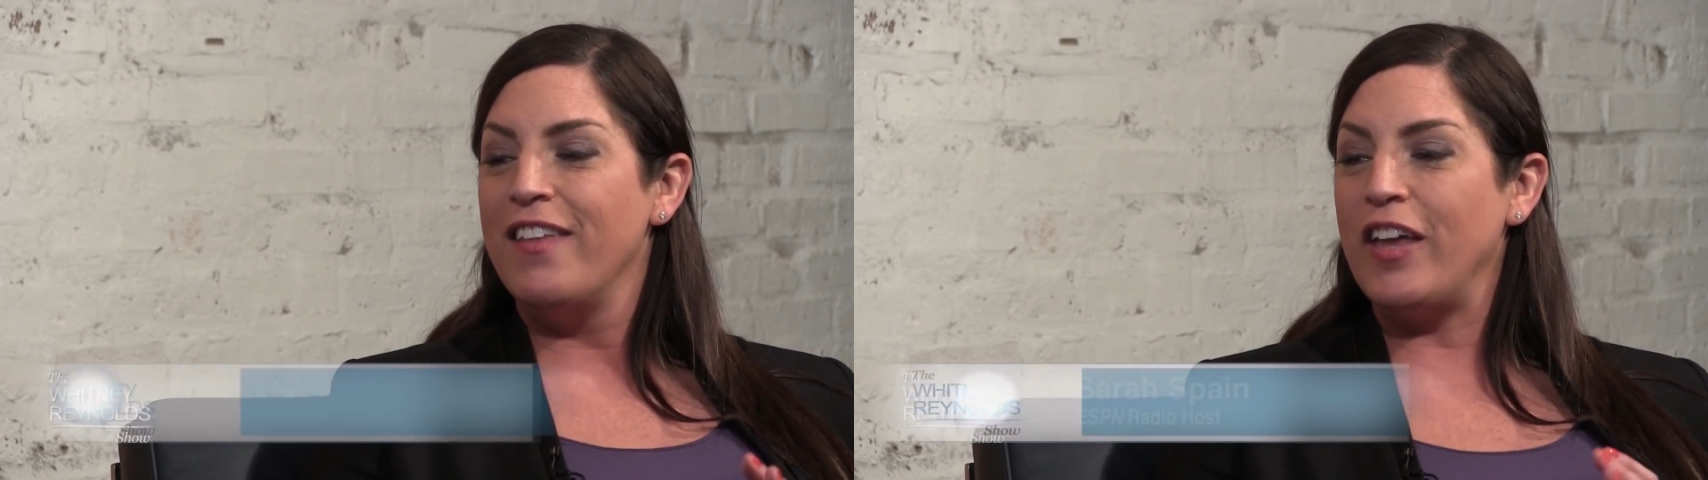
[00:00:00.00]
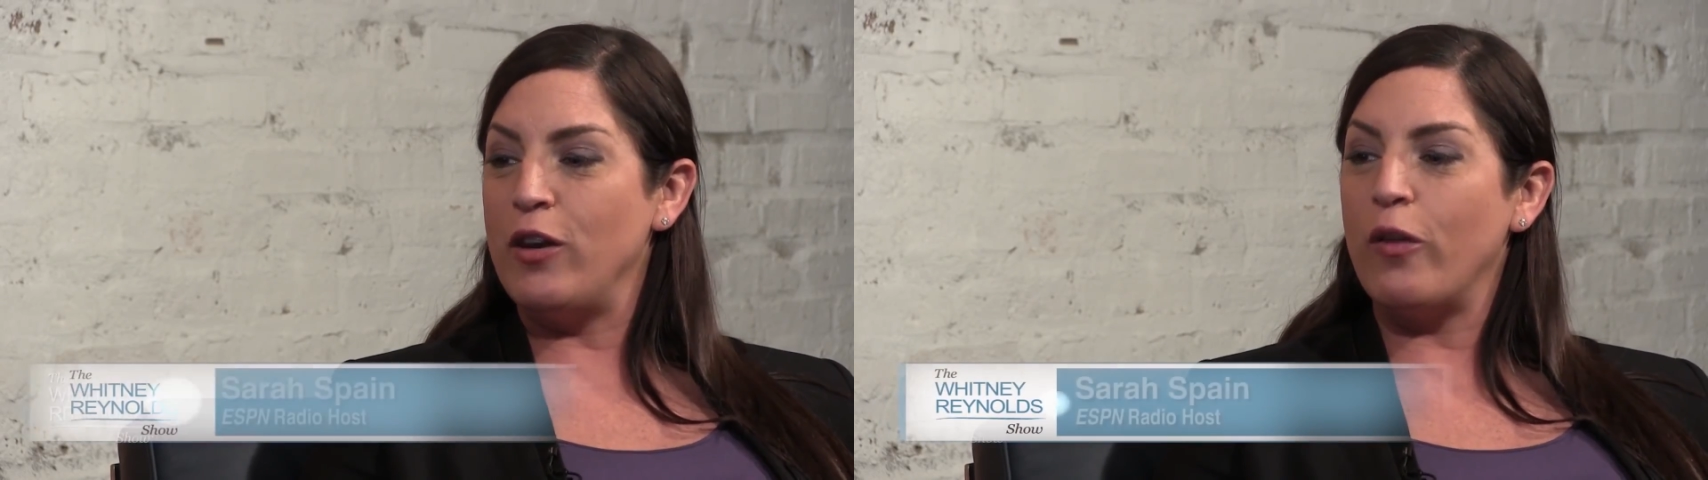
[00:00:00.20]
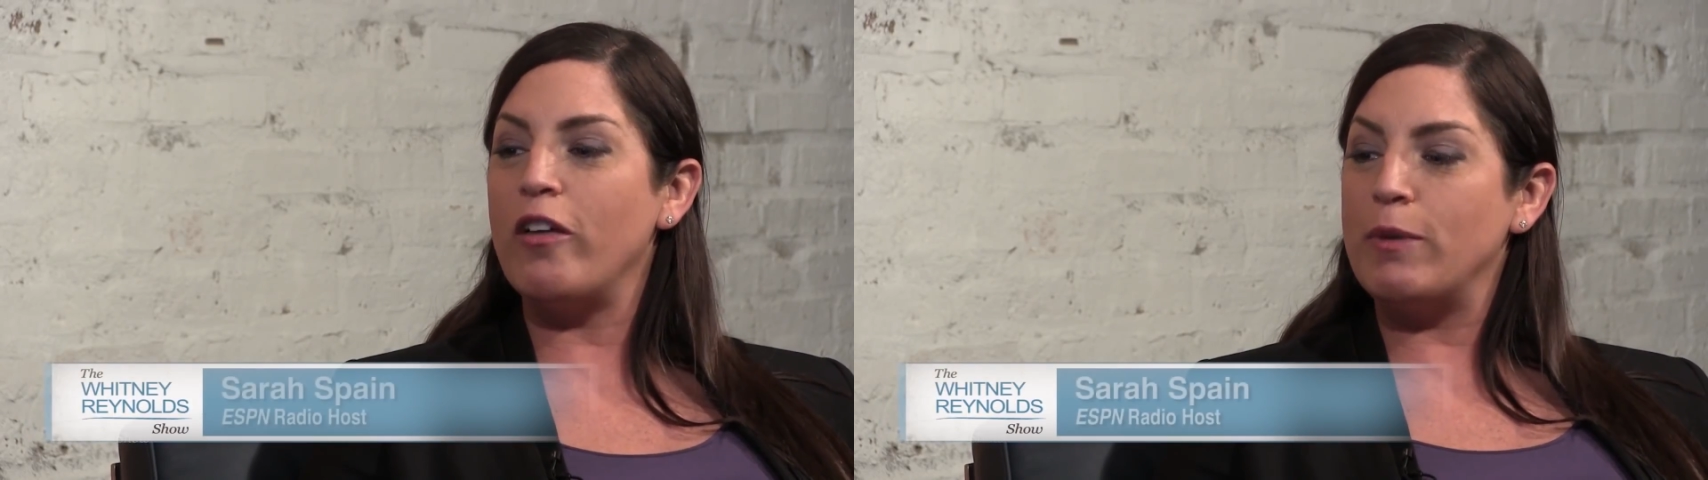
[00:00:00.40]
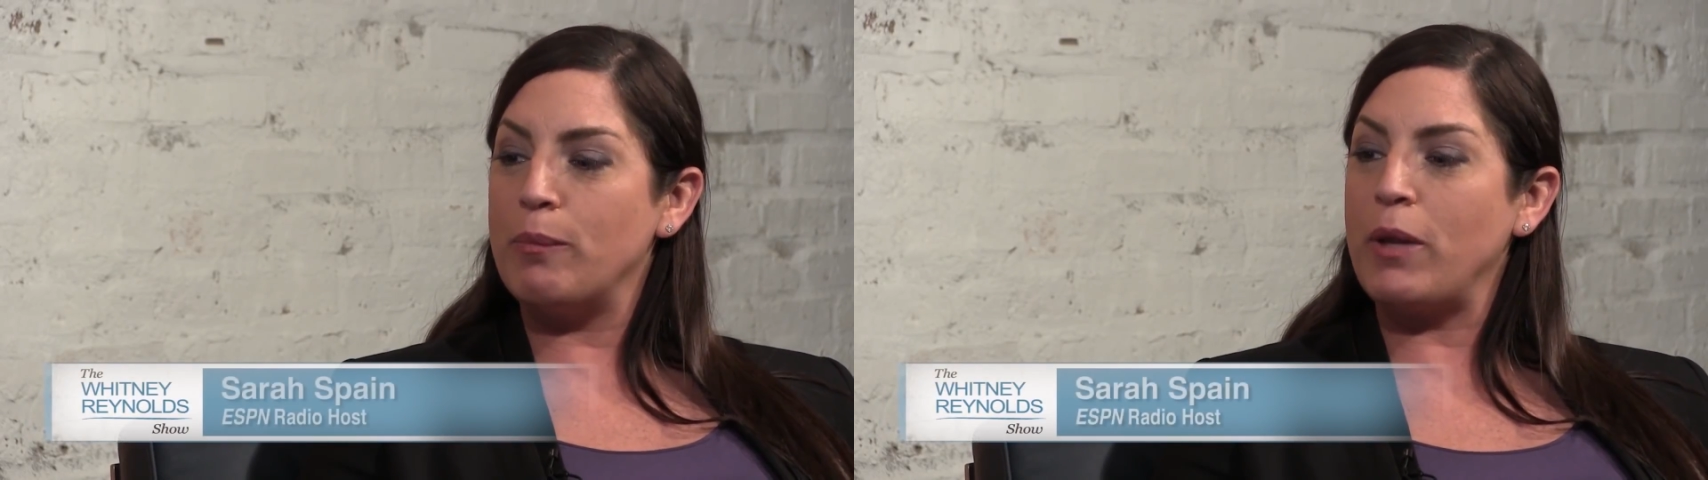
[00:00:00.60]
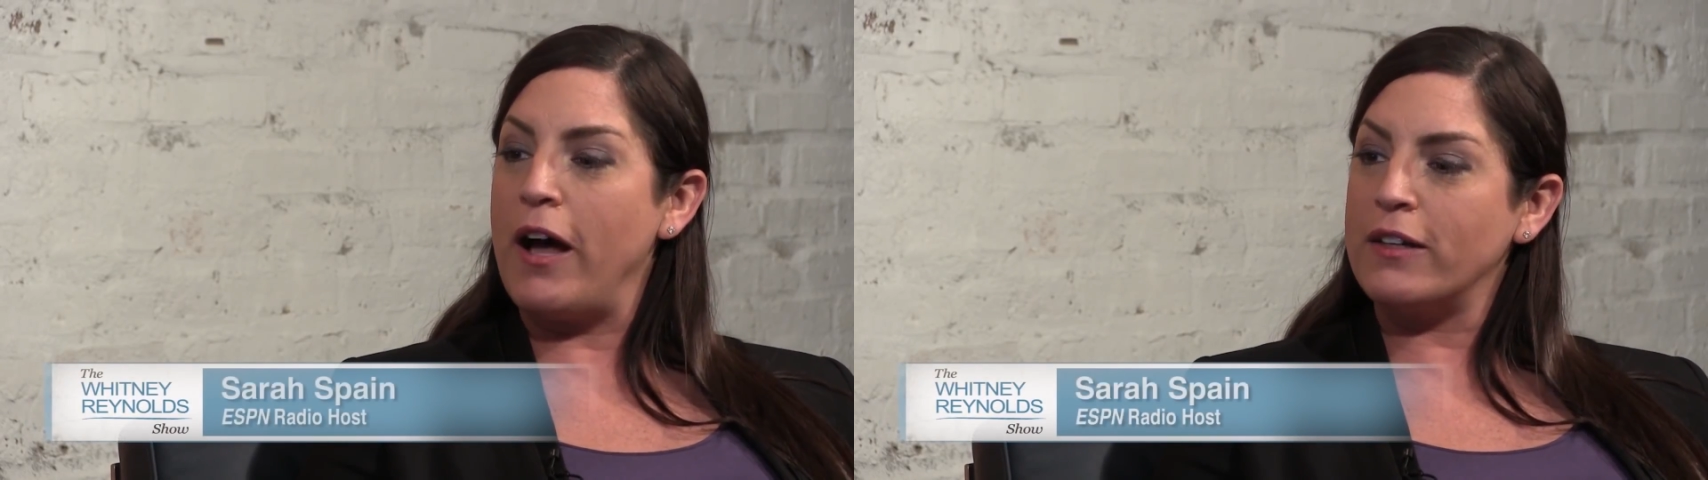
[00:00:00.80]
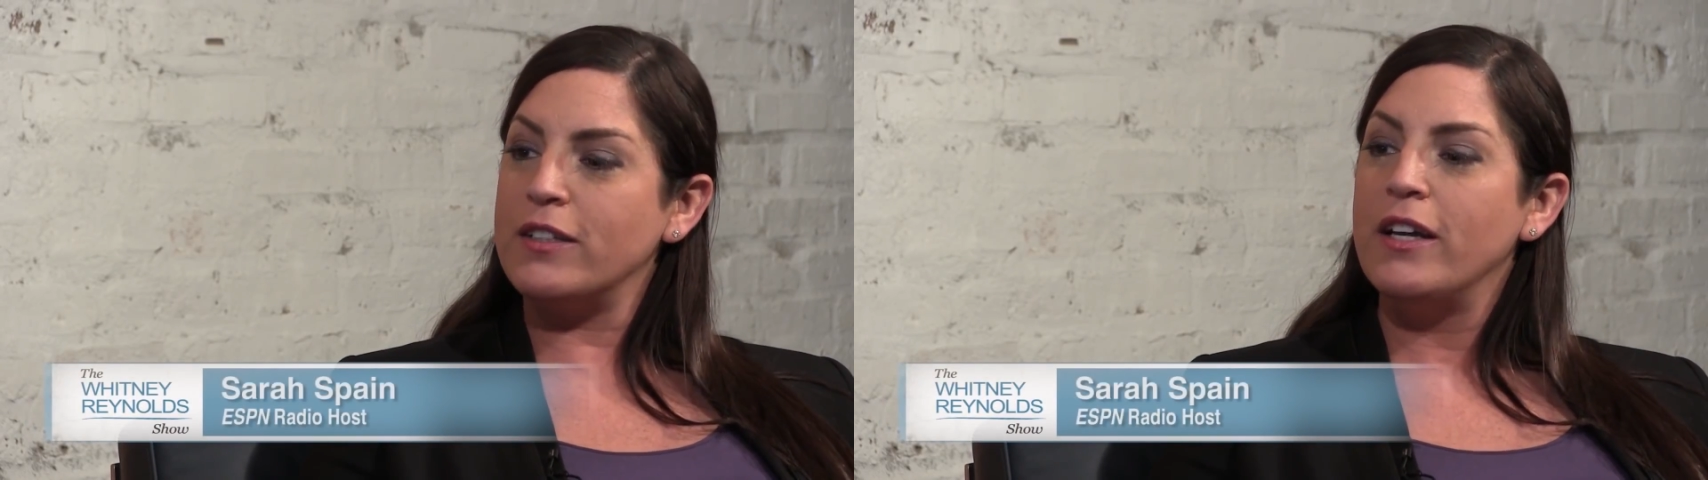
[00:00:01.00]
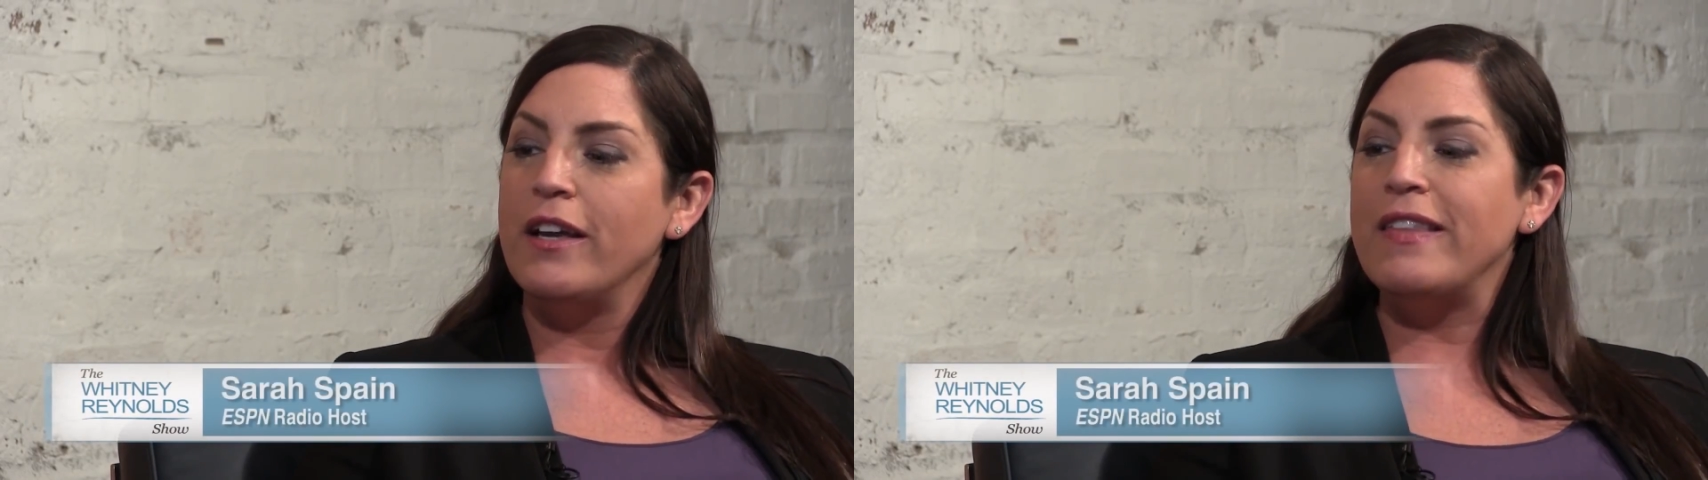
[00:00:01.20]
they know they've been blocked.